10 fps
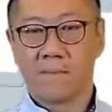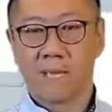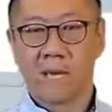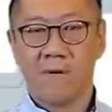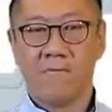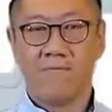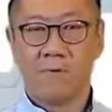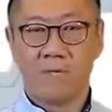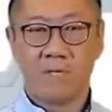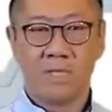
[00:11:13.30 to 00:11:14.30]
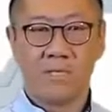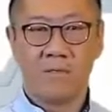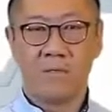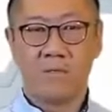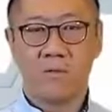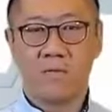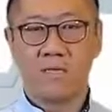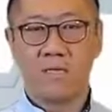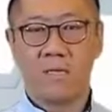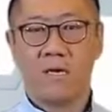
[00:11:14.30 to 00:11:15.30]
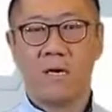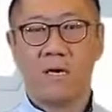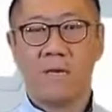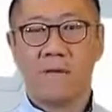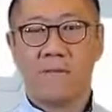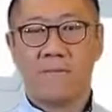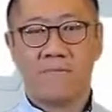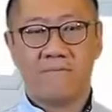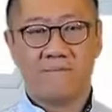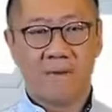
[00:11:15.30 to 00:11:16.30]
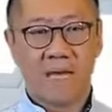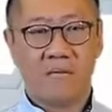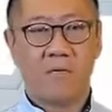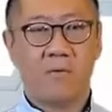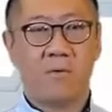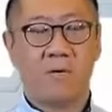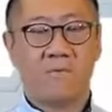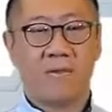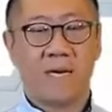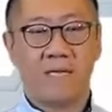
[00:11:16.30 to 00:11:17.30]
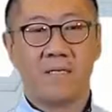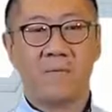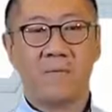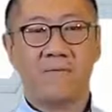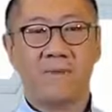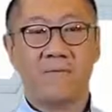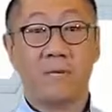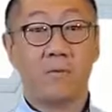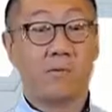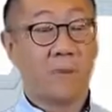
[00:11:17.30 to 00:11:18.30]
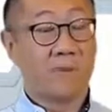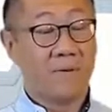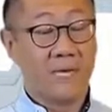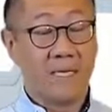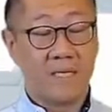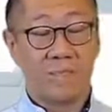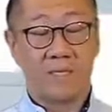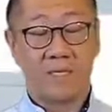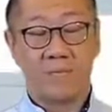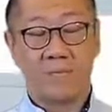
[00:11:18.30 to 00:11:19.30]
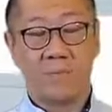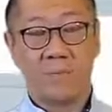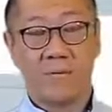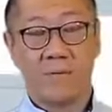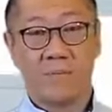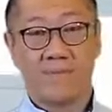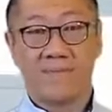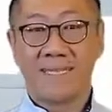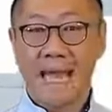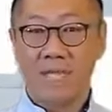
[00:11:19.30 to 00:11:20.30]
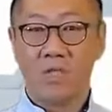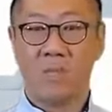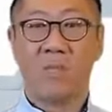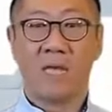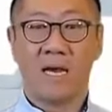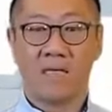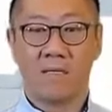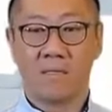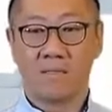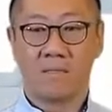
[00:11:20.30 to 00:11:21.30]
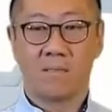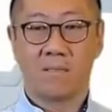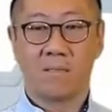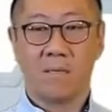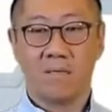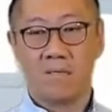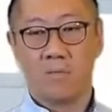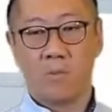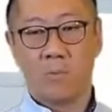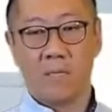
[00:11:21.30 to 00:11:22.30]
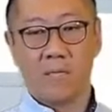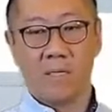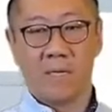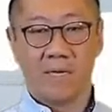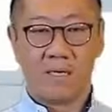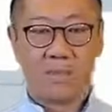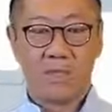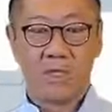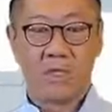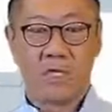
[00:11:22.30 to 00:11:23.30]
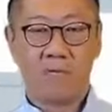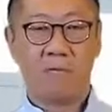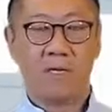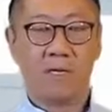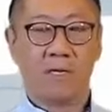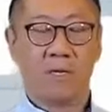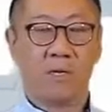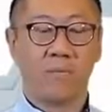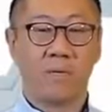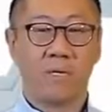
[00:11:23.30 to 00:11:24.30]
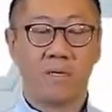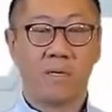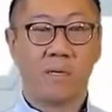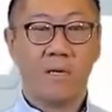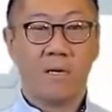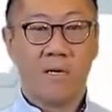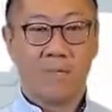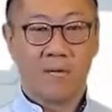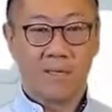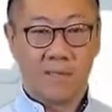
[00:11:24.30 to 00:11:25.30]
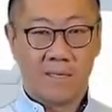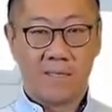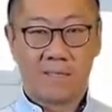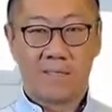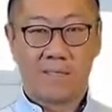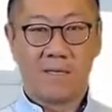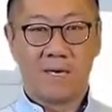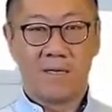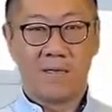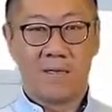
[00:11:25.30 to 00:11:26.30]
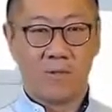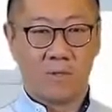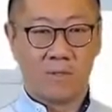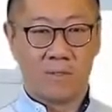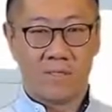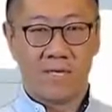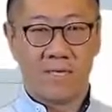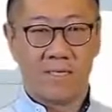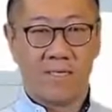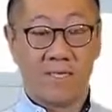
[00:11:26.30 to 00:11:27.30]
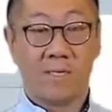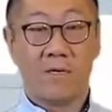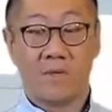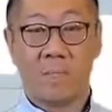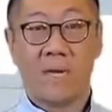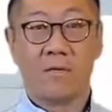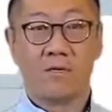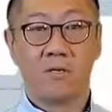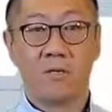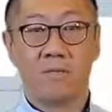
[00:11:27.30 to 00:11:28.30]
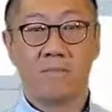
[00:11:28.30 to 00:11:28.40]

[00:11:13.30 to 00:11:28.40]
And 40 years ago, you can see the value of the S&P 500, over 80% was made up of tangible assets. So buildings, machinery, and equipment, but things that you would see sitting on your balance sheet.